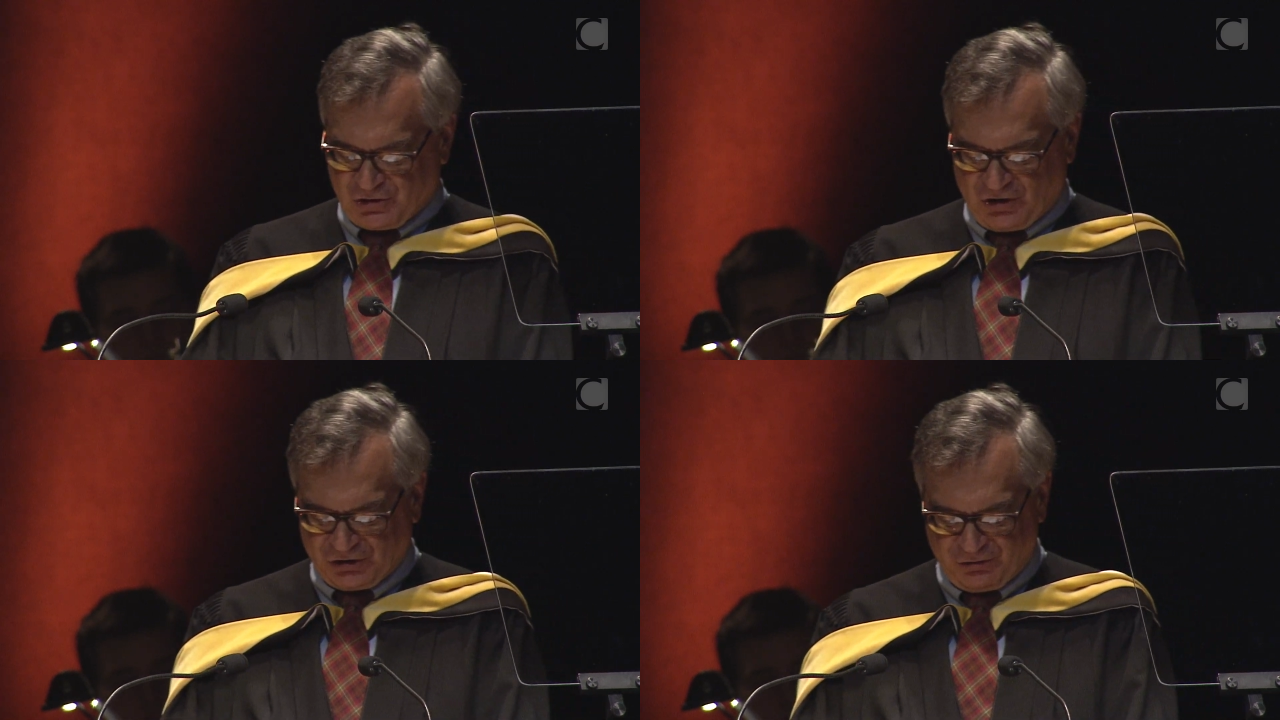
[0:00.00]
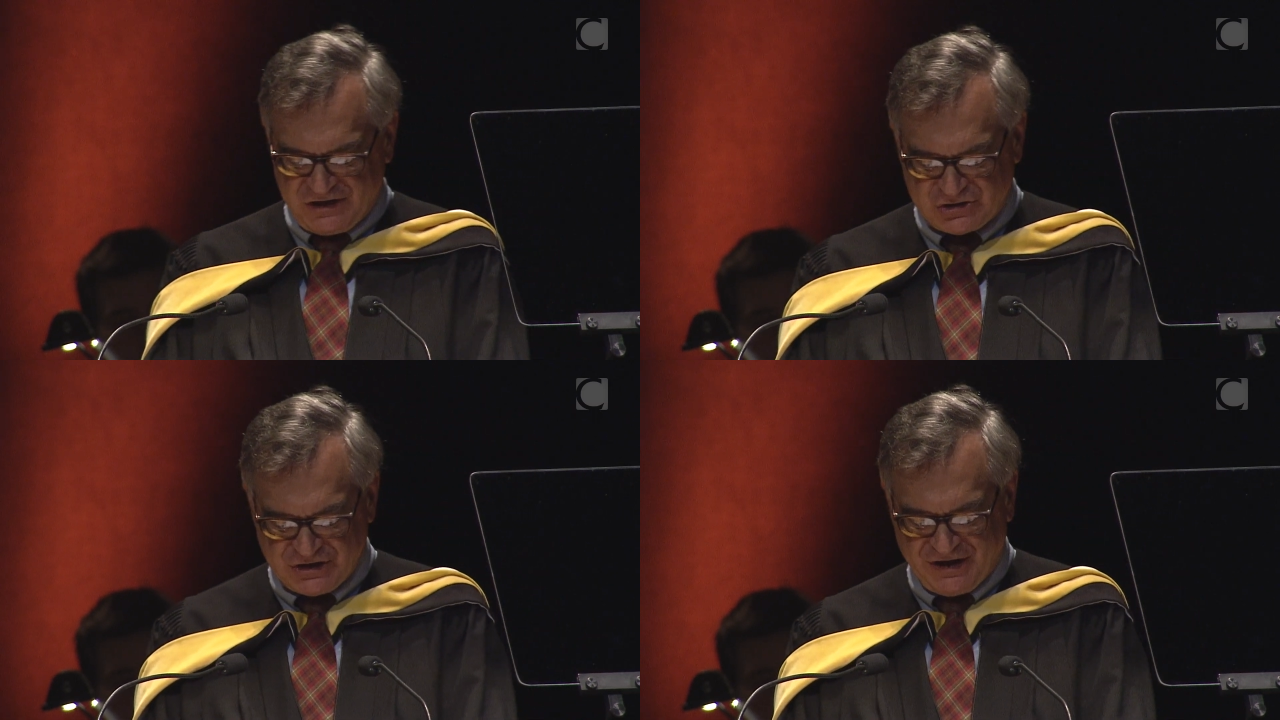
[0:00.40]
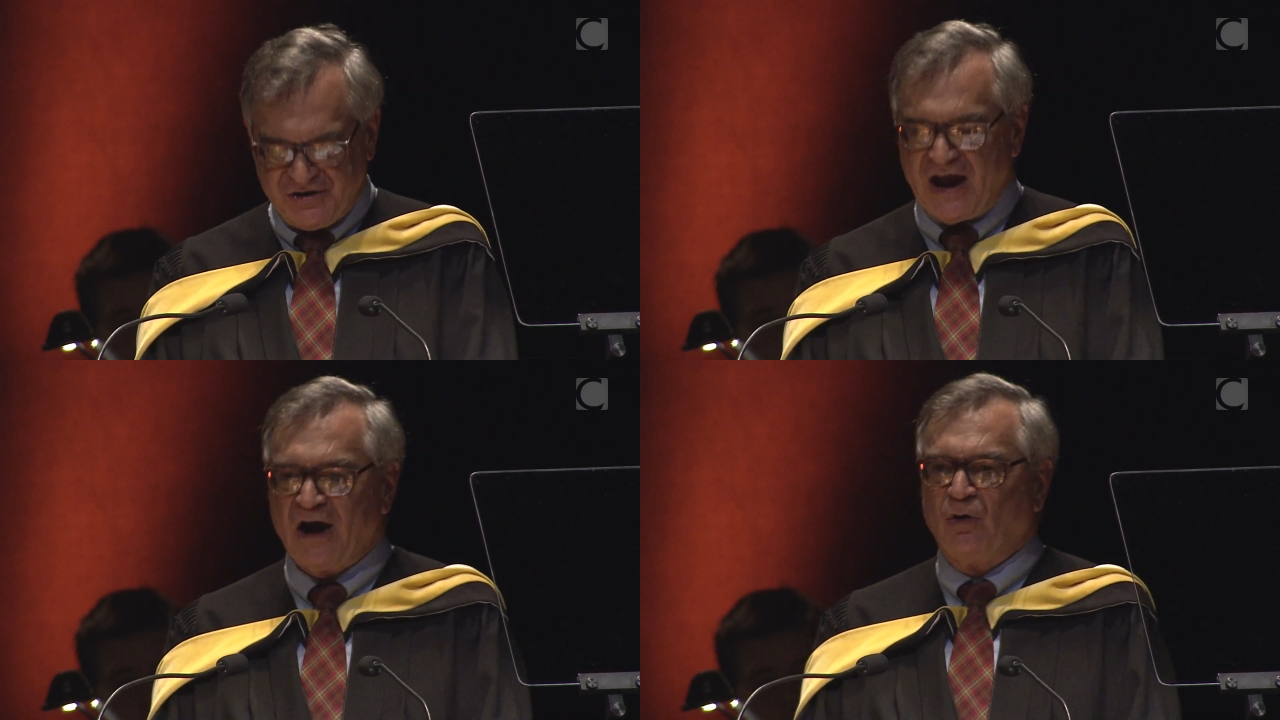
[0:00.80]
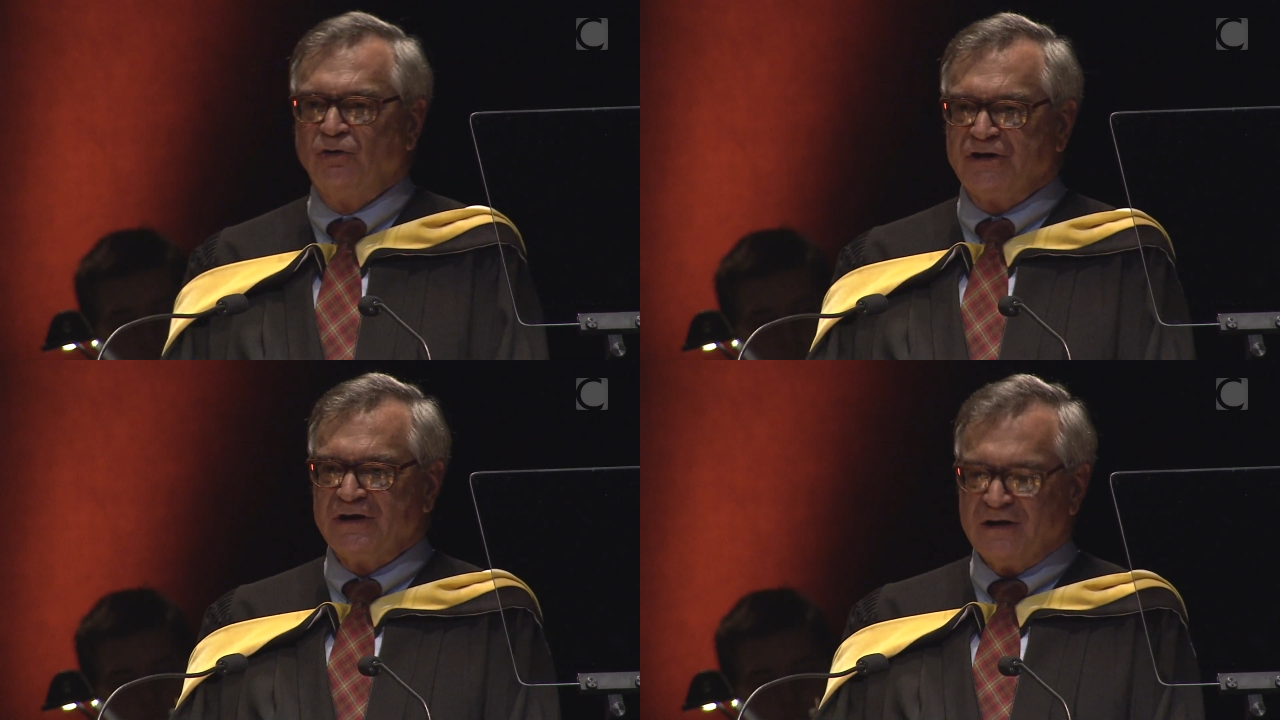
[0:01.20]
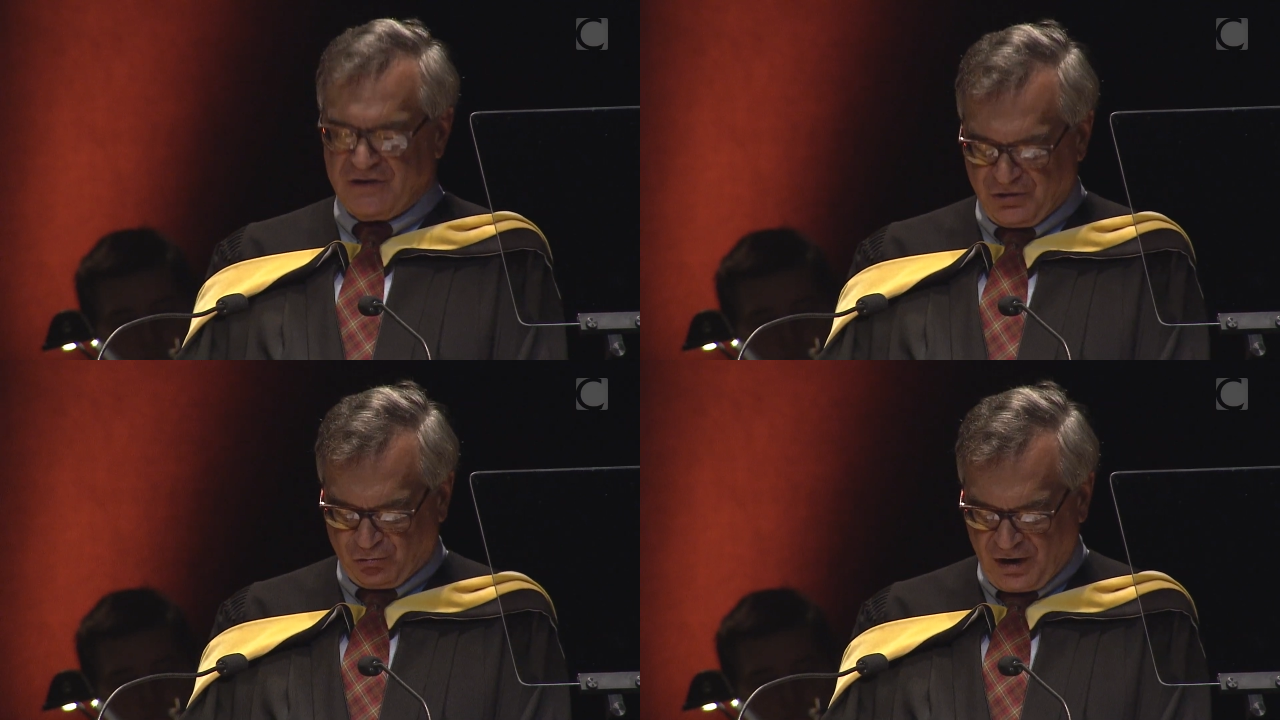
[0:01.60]
Calderisi endowed
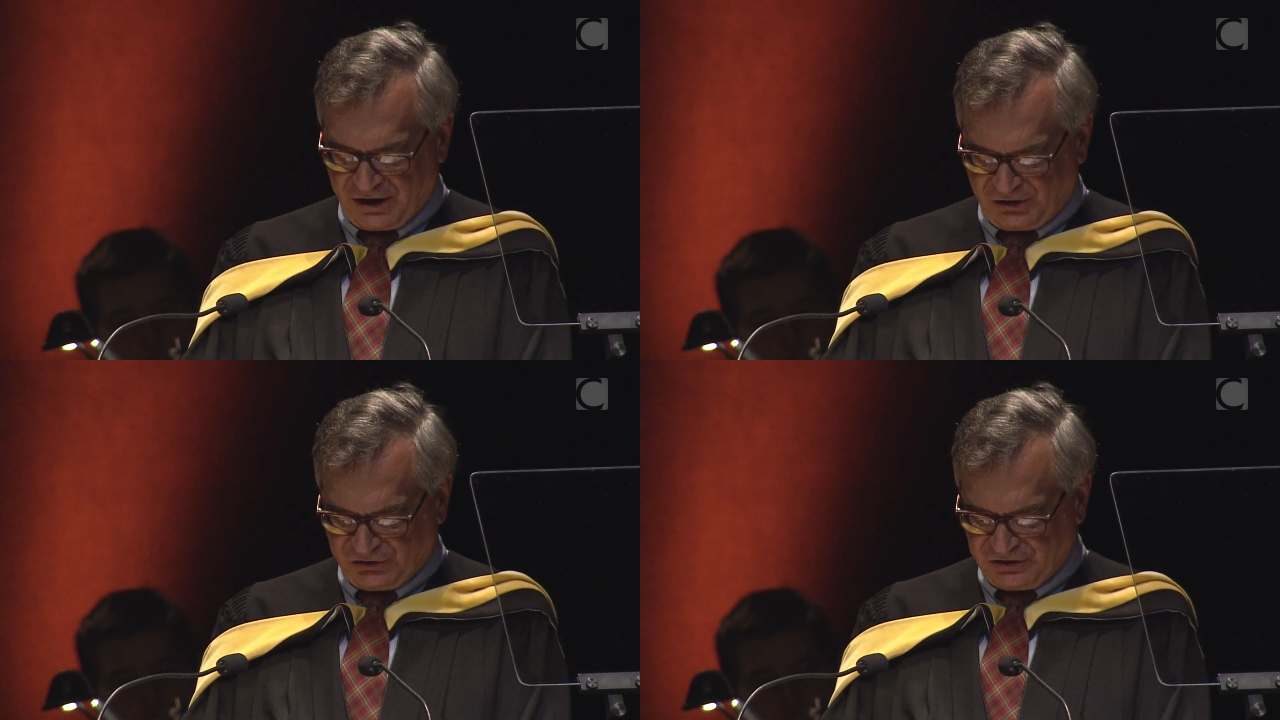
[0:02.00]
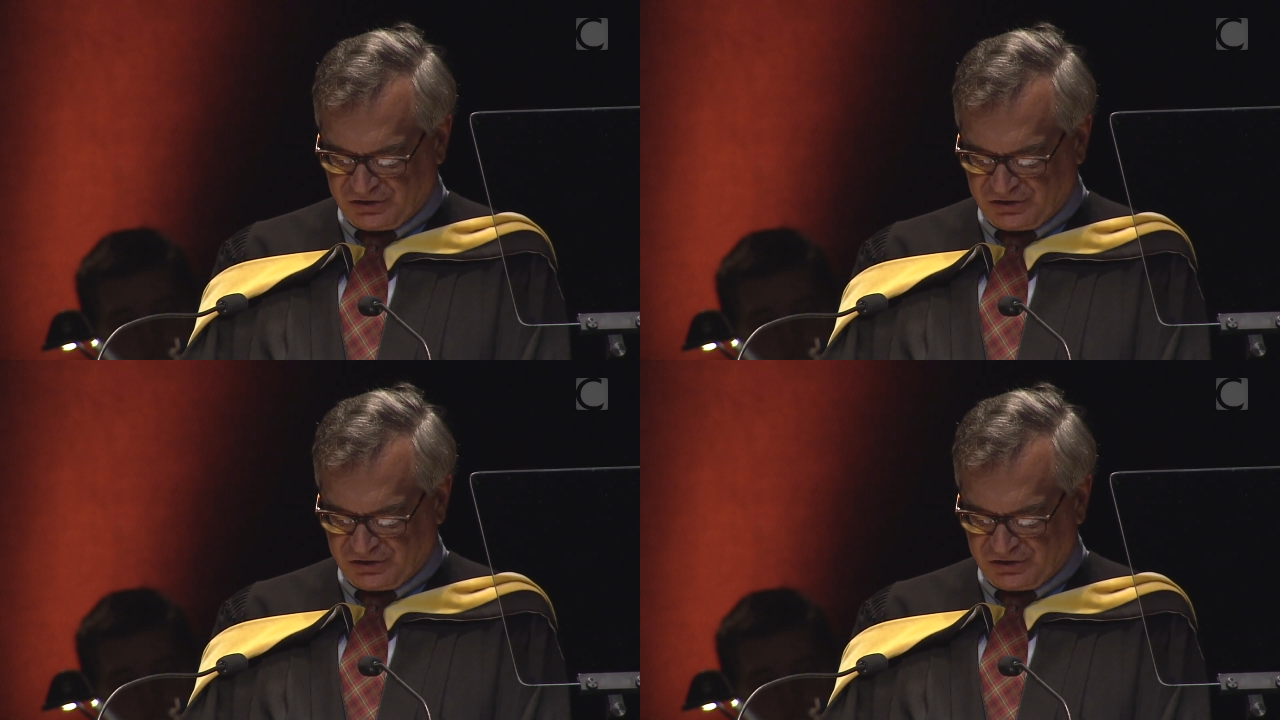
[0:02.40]
the Ronald